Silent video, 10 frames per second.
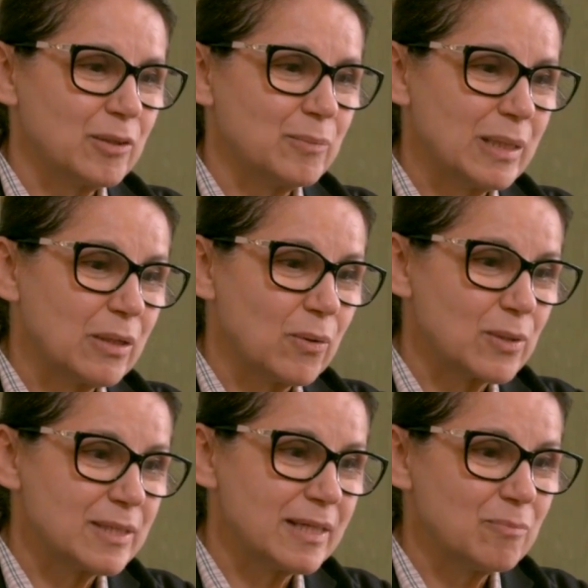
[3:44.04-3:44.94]

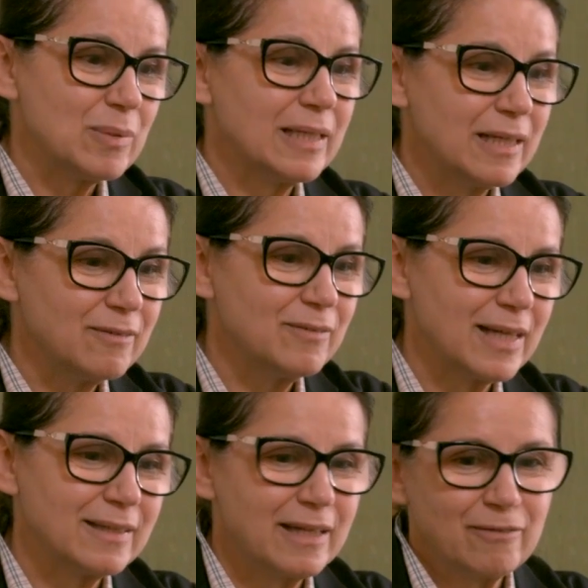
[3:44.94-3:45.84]
because they believe
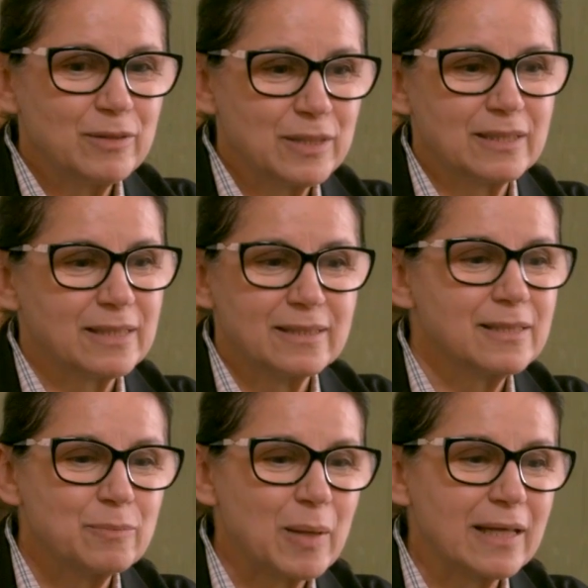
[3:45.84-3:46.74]
that they will
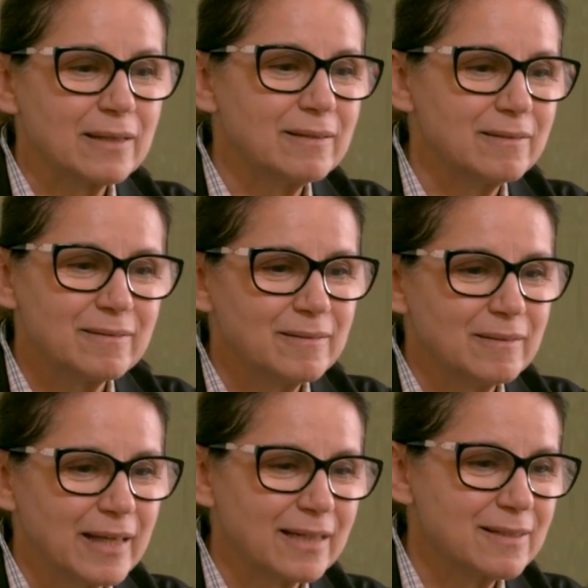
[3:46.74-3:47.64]
spend the
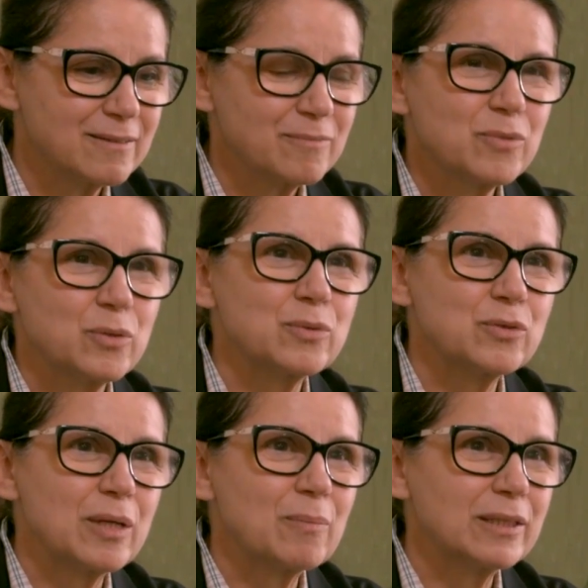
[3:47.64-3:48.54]
next
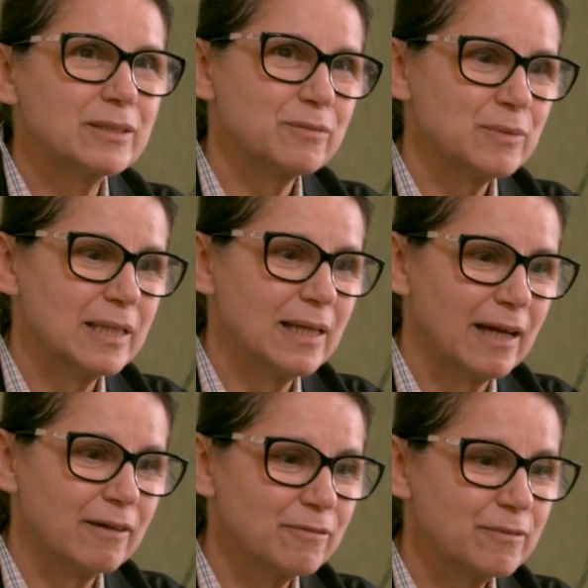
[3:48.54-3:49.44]
2-3 months of their
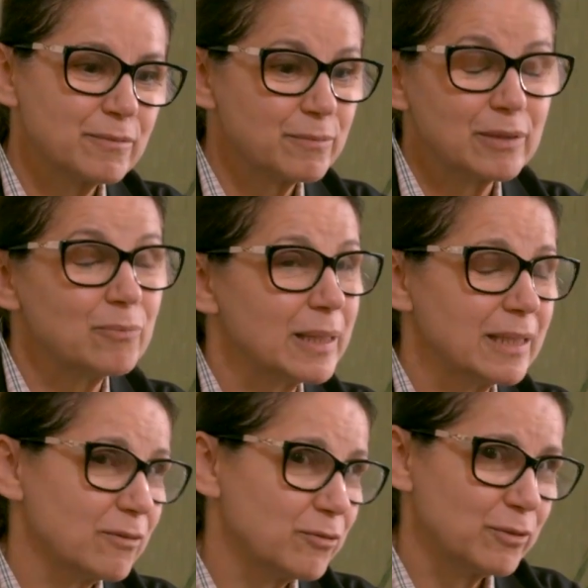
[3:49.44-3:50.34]
life with
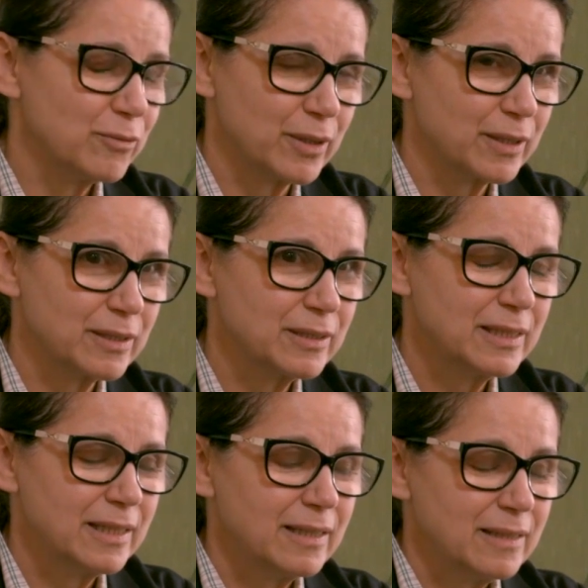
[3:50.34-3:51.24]
meaningful work.
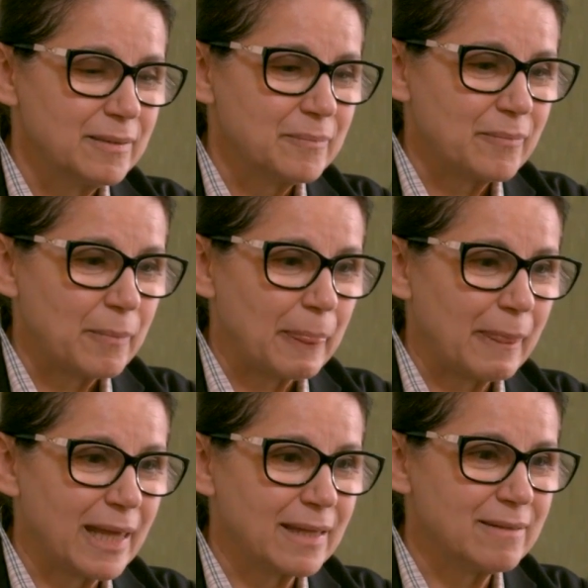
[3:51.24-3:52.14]

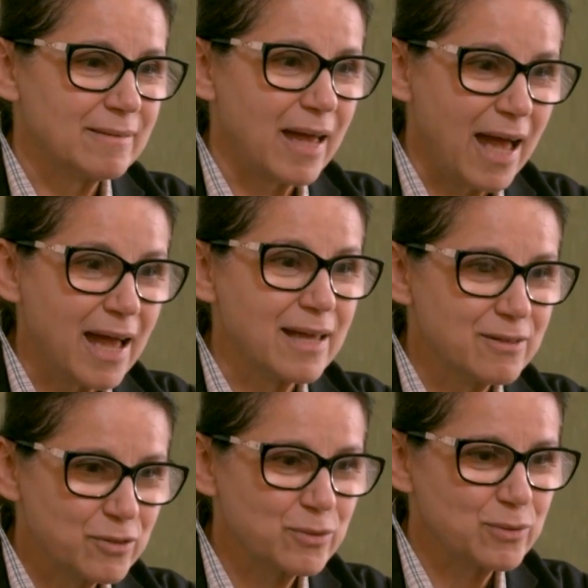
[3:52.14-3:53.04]
And I
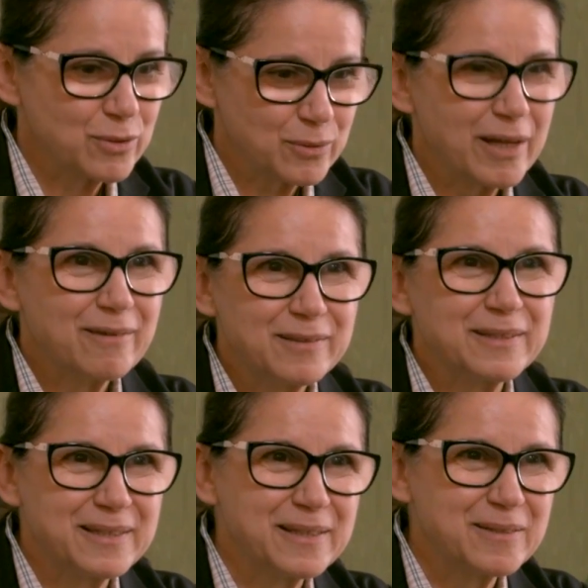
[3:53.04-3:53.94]
should do
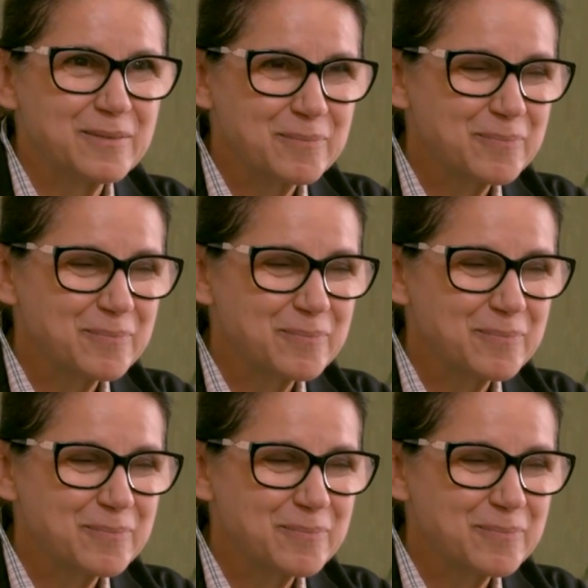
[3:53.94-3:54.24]
everything